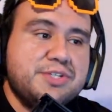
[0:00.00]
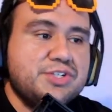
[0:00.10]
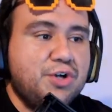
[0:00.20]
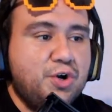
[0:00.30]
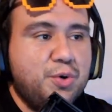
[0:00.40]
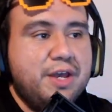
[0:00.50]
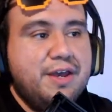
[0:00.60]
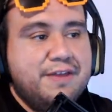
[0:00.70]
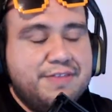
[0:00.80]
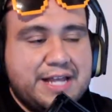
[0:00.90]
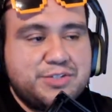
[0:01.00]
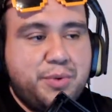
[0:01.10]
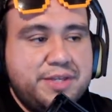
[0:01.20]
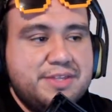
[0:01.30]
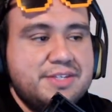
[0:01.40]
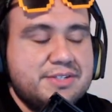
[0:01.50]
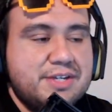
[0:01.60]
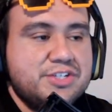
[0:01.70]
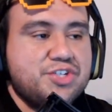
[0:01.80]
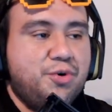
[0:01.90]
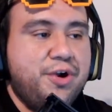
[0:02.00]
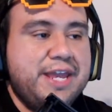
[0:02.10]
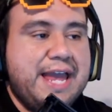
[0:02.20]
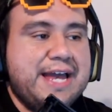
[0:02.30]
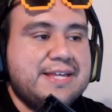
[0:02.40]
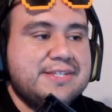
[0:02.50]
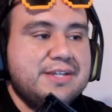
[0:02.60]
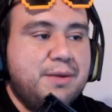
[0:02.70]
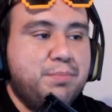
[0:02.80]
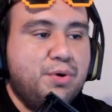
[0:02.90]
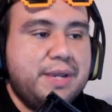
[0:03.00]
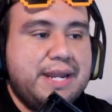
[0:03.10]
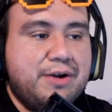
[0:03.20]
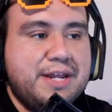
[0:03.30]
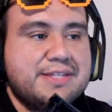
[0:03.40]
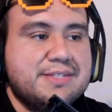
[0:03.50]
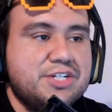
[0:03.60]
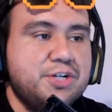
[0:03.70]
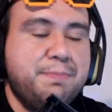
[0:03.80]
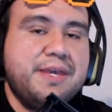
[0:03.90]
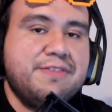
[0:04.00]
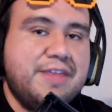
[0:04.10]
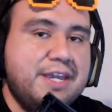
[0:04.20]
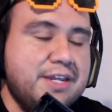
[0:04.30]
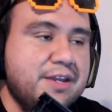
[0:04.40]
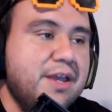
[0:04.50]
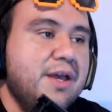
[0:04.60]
So that's why this story has broken out as such a big thing,